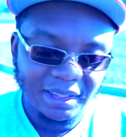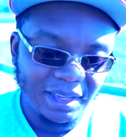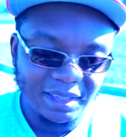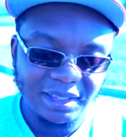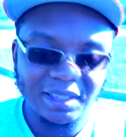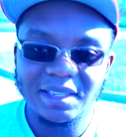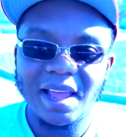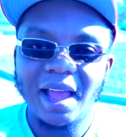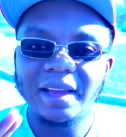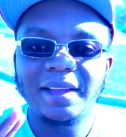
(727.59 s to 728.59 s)
This is
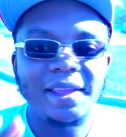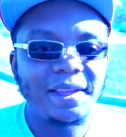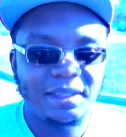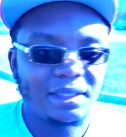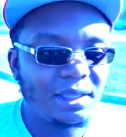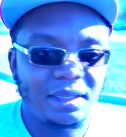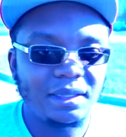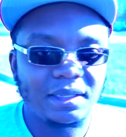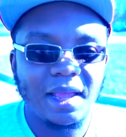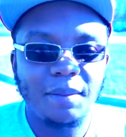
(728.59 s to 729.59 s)
not an
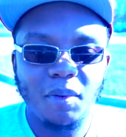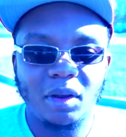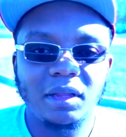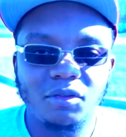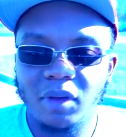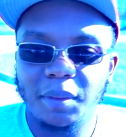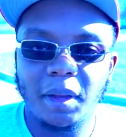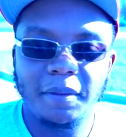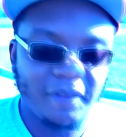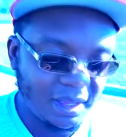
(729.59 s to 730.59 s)
this is not part of the
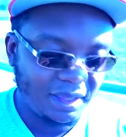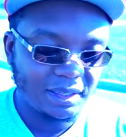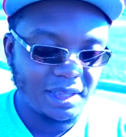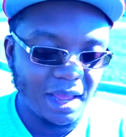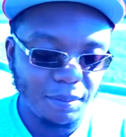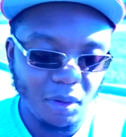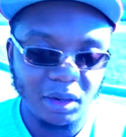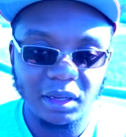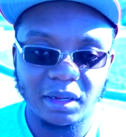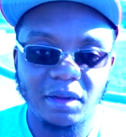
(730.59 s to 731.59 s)
Grubhub event. This is not part
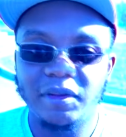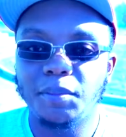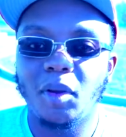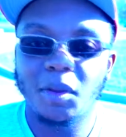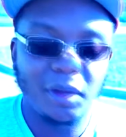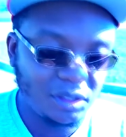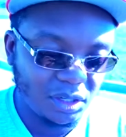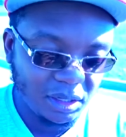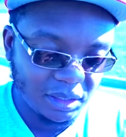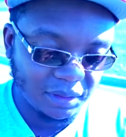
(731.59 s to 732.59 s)
of the Pokémon
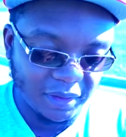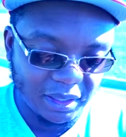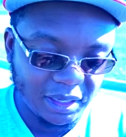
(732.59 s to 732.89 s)
Journeys event.